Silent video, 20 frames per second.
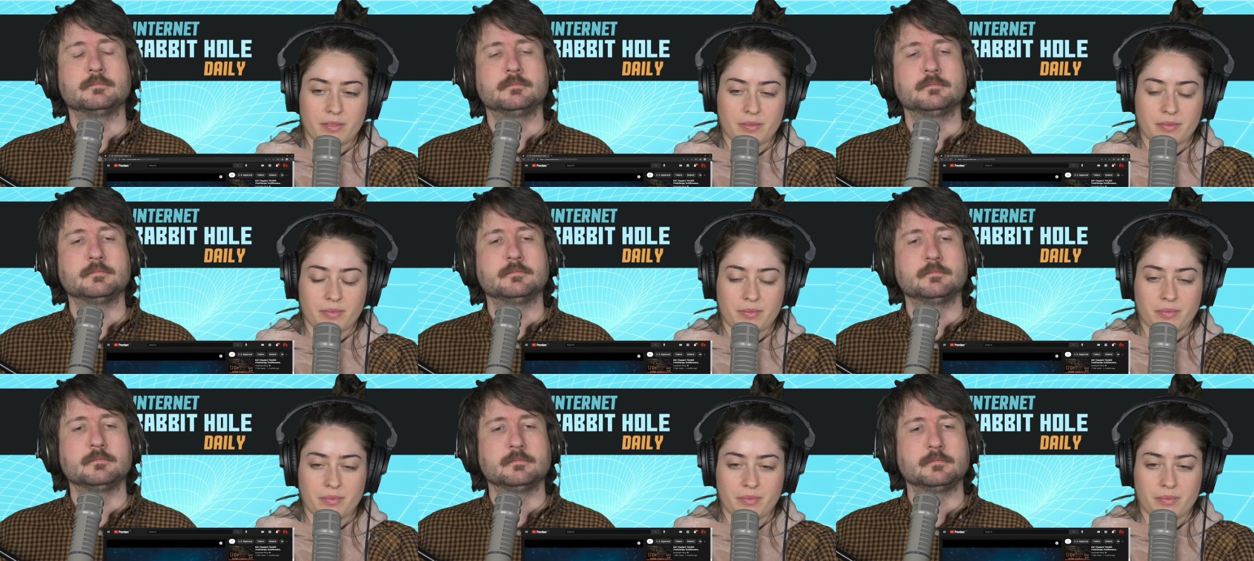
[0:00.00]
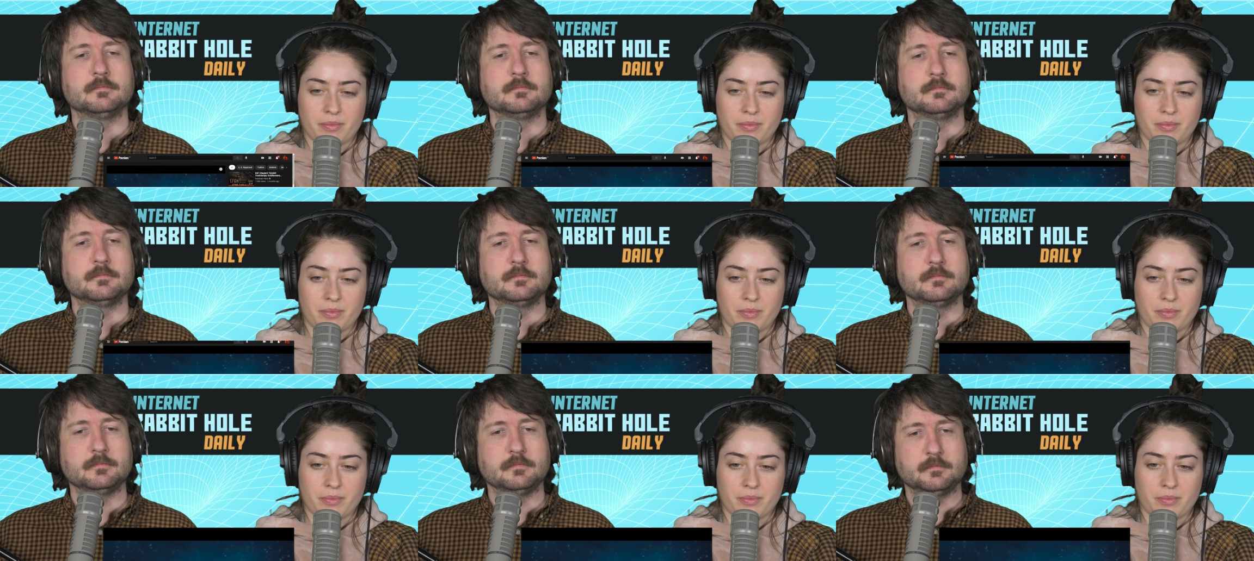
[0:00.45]

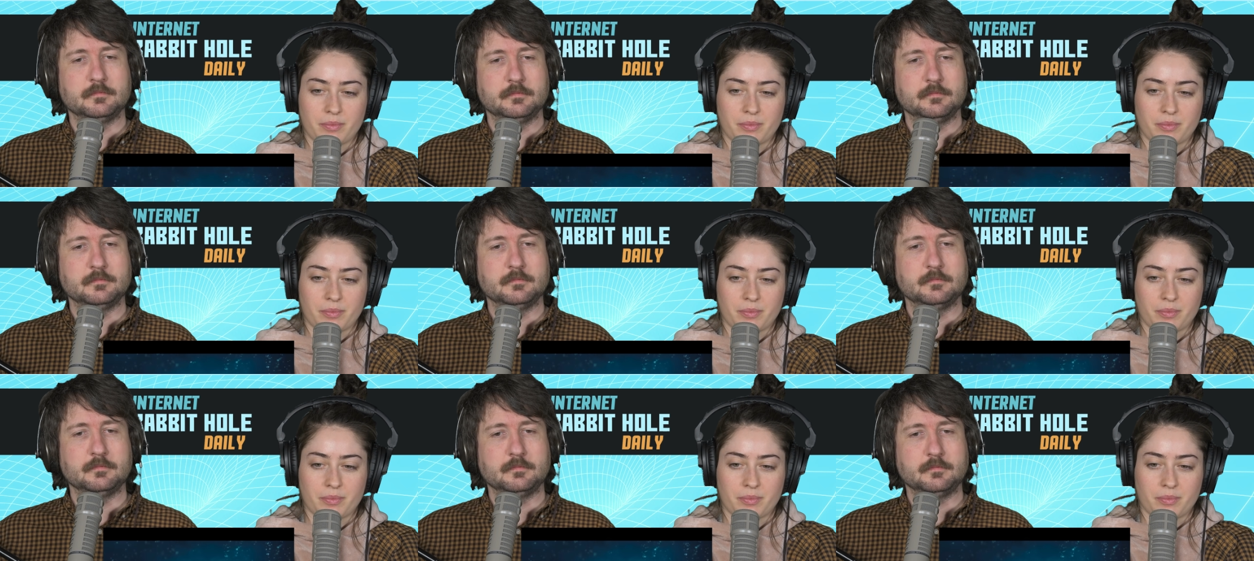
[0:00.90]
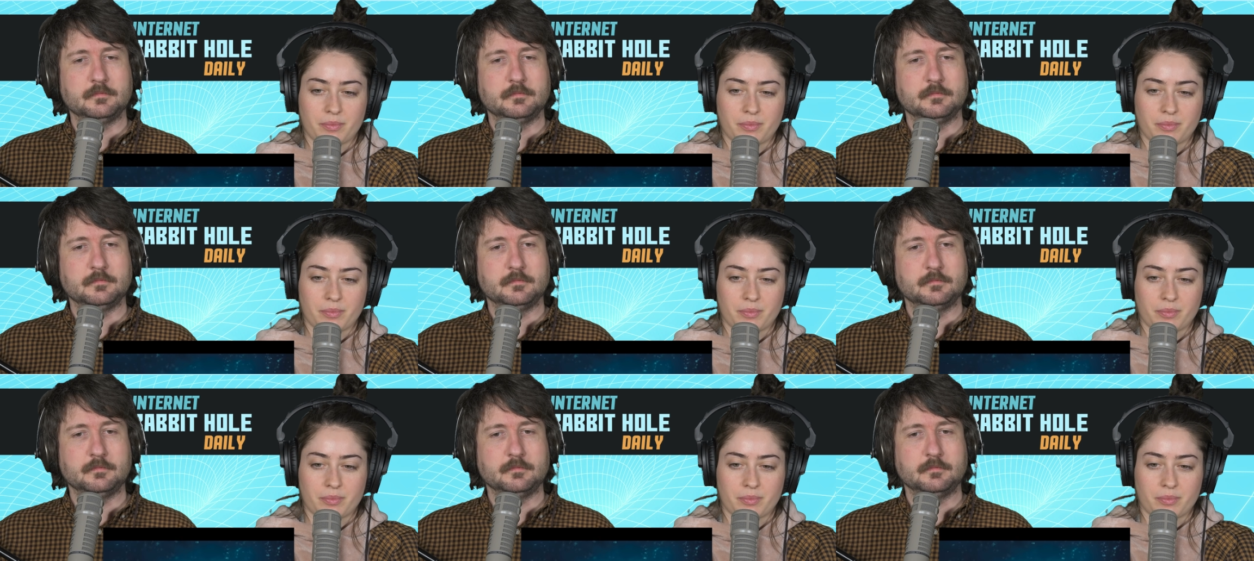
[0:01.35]

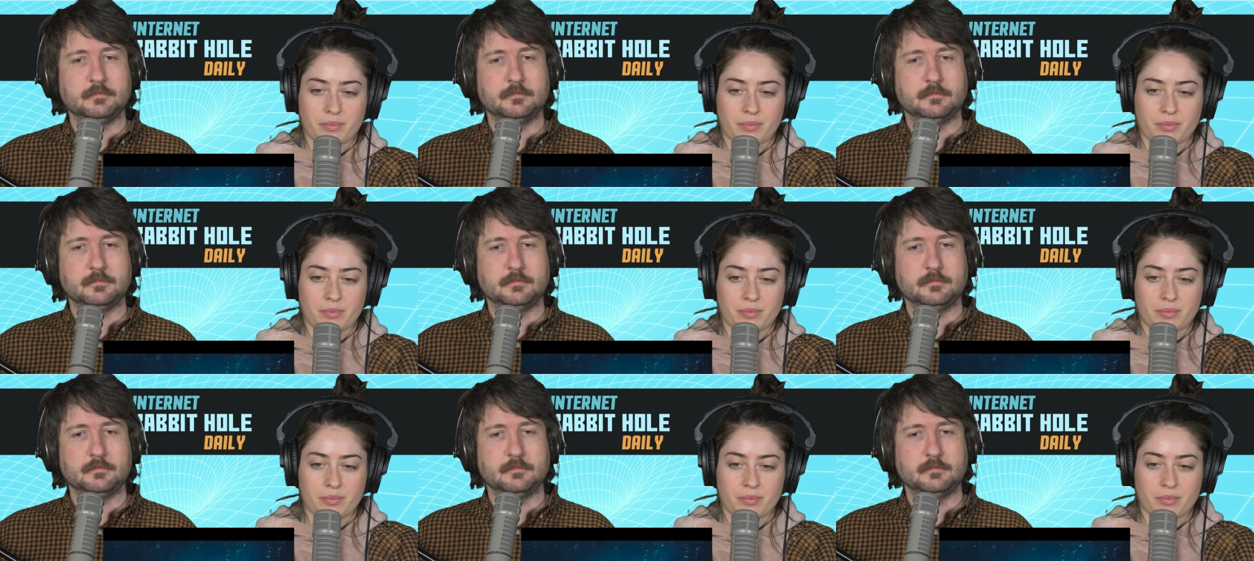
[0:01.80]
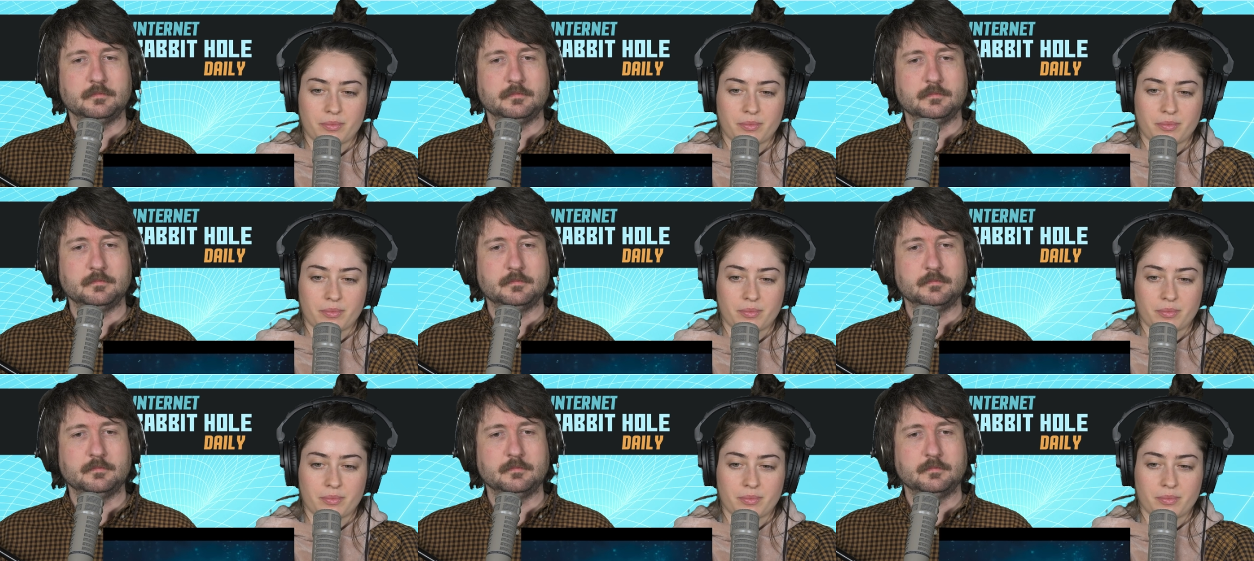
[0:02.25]

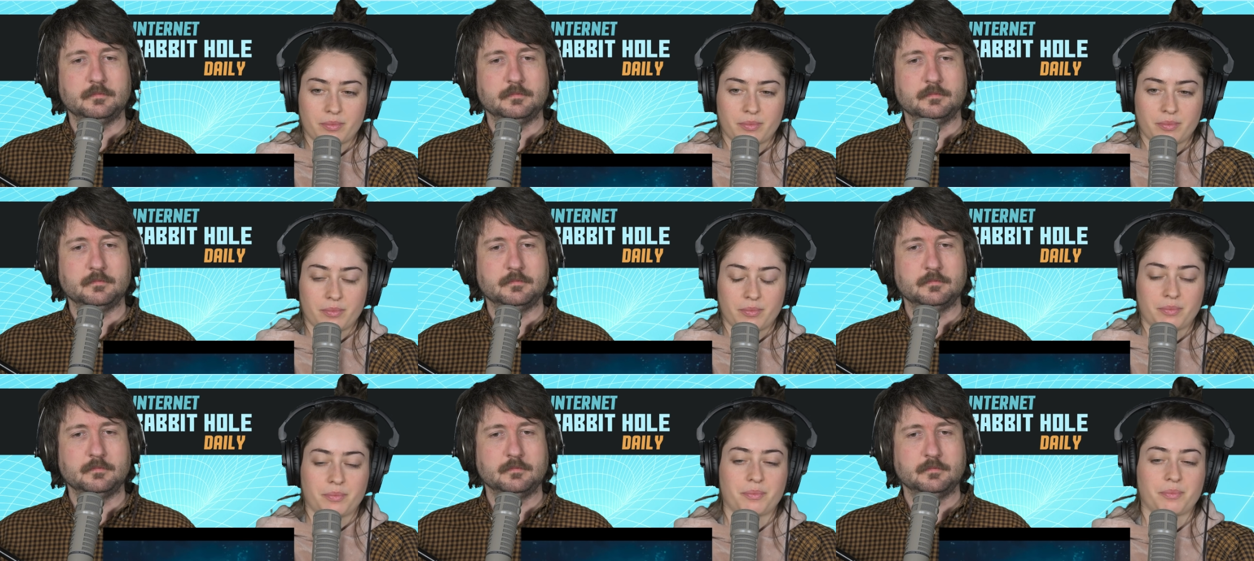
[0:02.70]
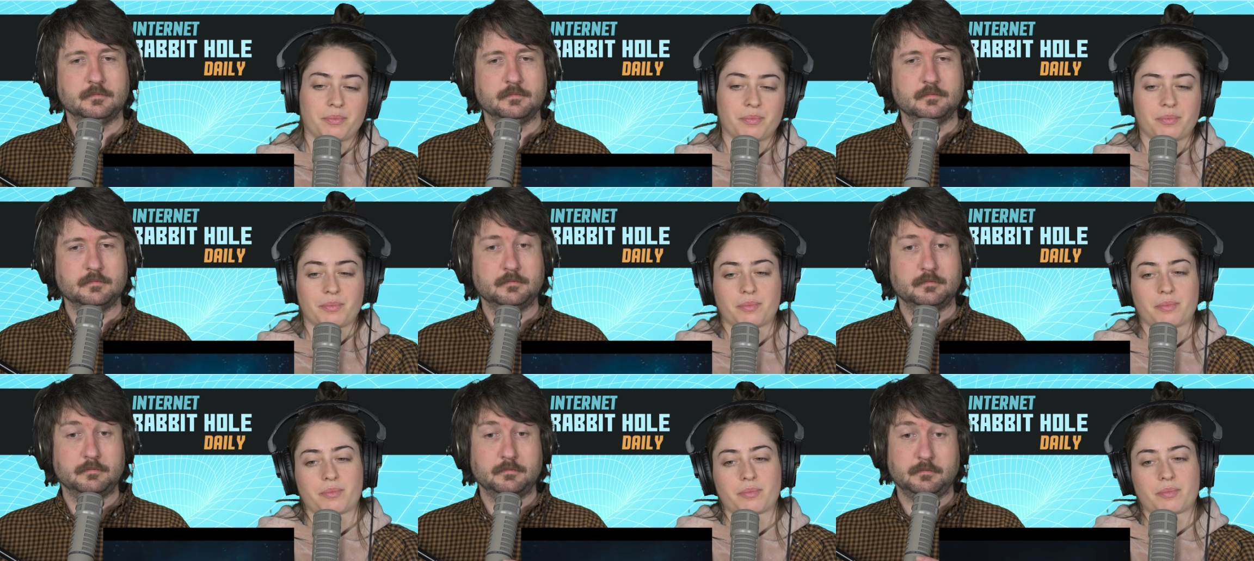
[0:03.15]

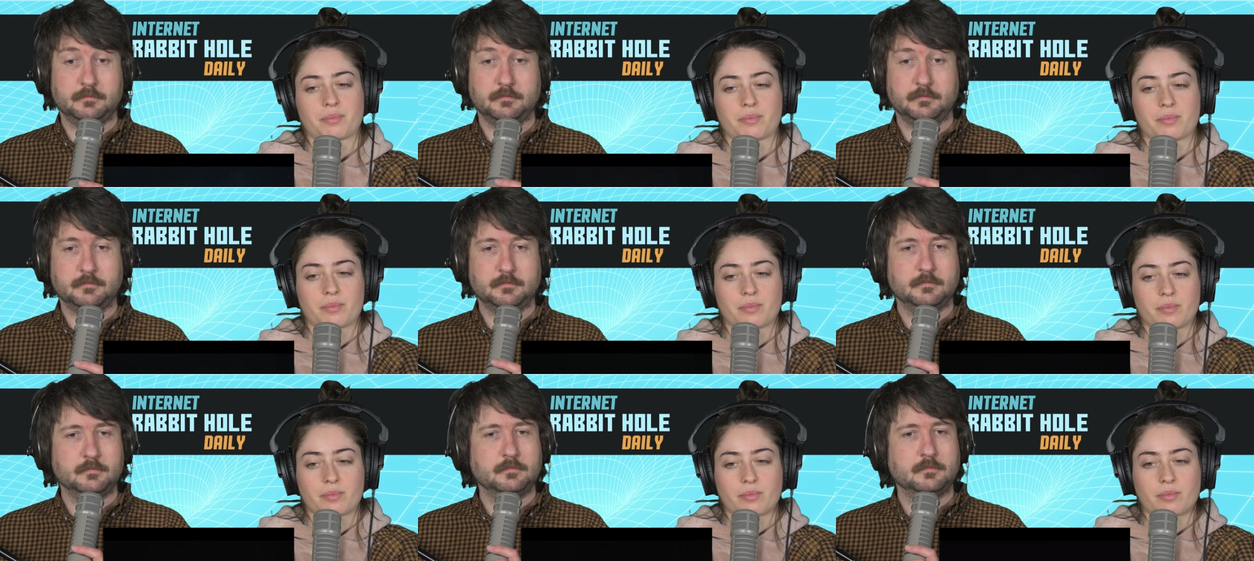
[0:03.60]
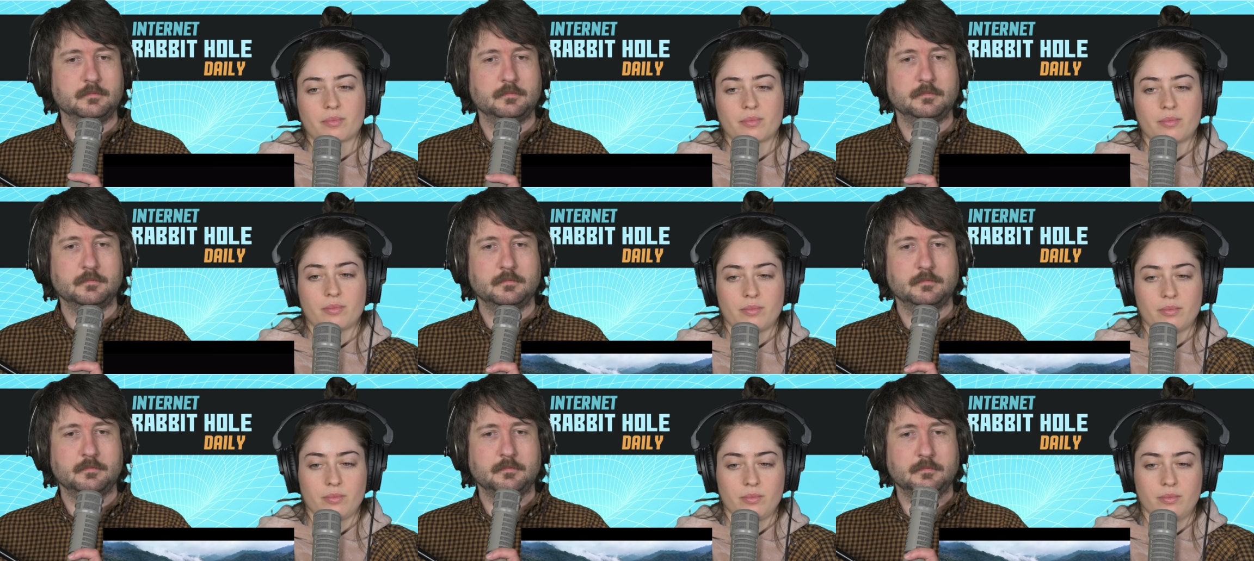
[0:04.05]

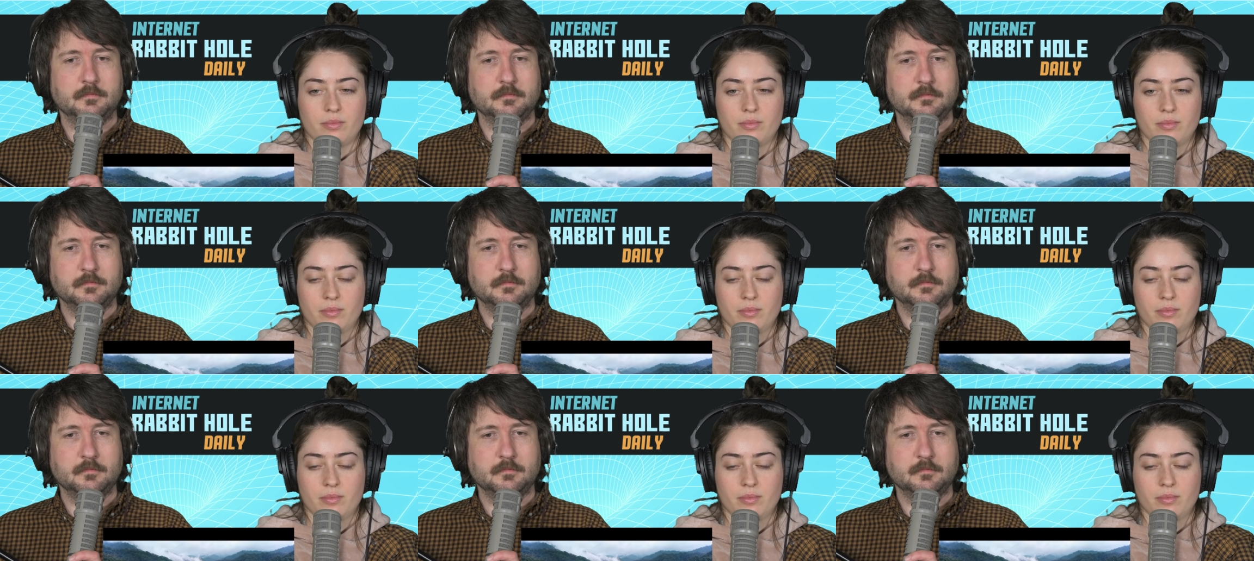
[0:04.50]
(silence)